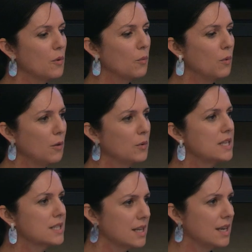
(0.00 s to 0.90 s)
What we're
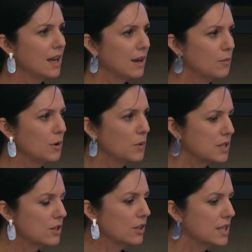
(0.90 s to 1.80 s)
seeing, and what we're
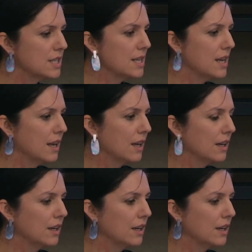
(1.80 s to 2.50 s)
certainly seeing